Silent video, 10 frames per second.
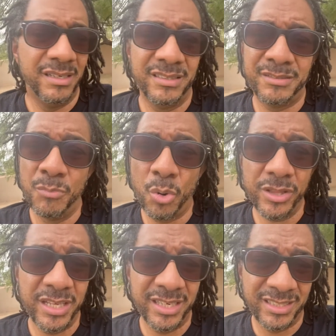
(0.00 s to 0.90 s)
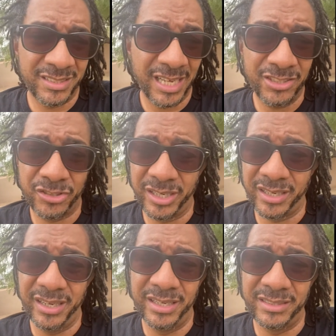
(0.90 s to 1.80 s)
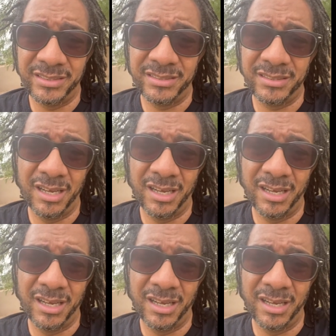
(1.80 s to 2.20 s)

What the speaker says: more than eccentric. It's